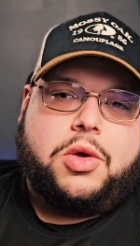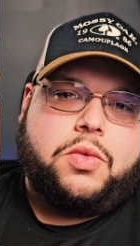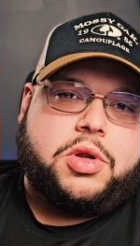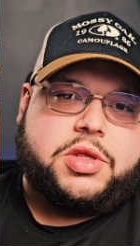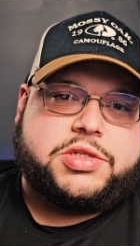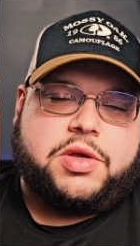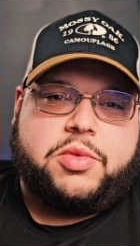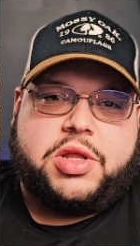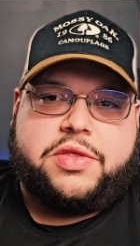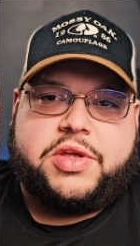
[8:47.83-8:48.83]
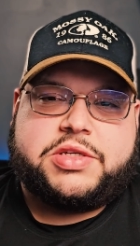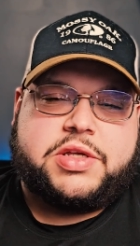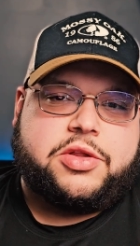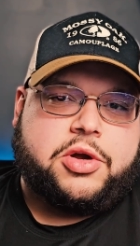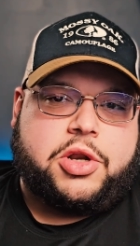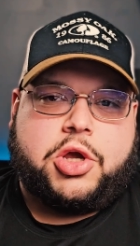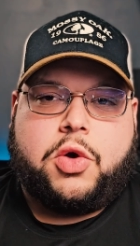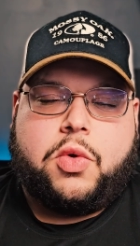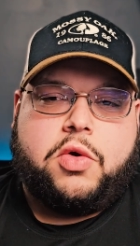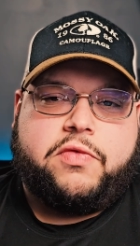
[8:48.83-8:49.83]
What are the, some of the things that they're gonna
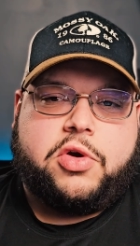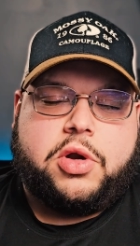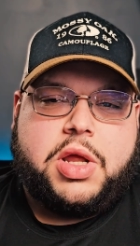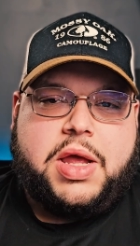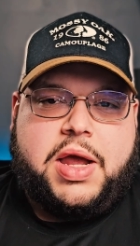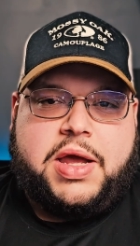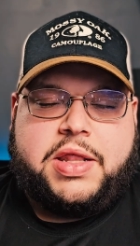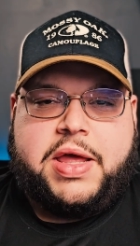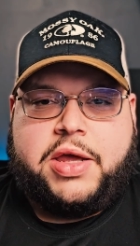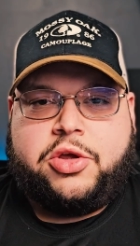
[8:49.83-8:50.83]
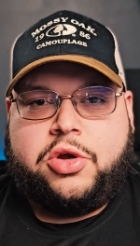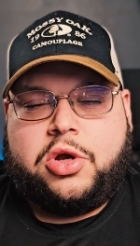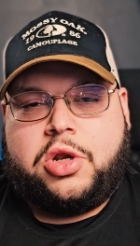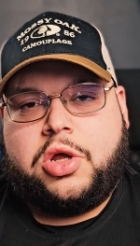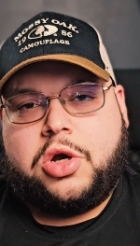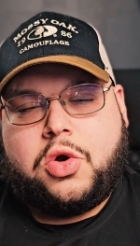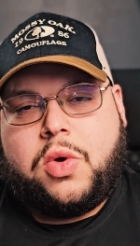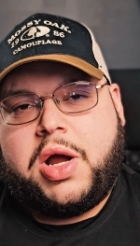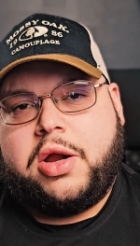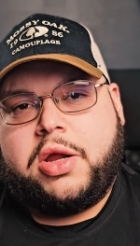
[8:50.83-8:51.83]
go over and that you're gonna
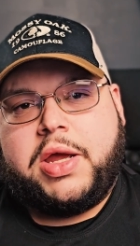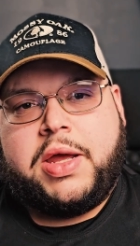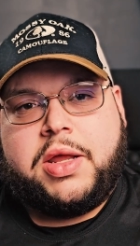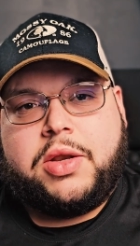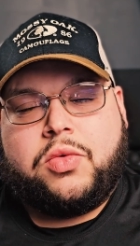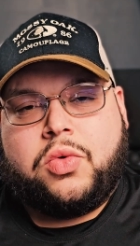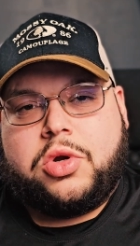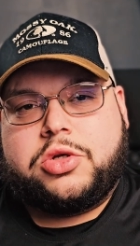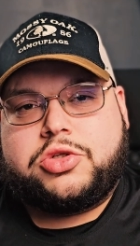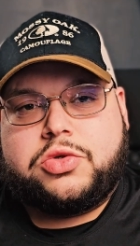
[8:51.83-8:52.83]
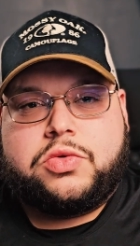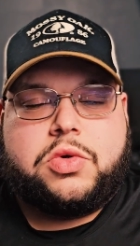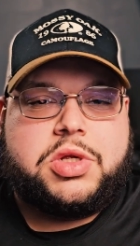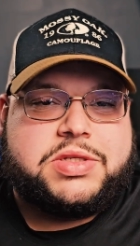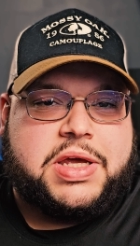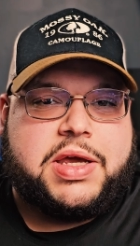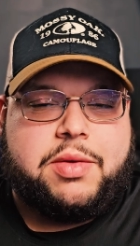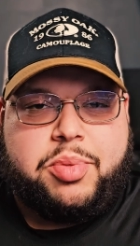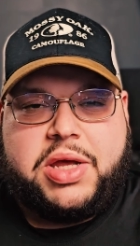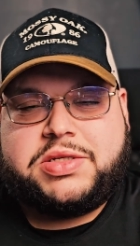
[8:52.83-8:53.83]
acquire in order to take
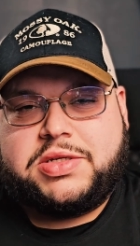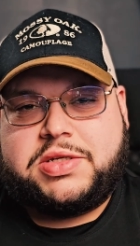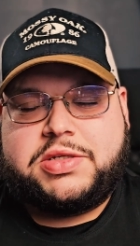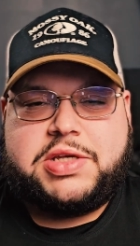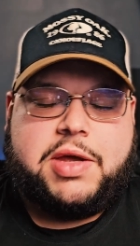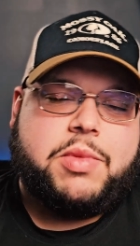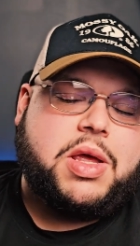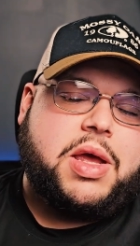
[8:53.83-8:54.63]
and pass this exam,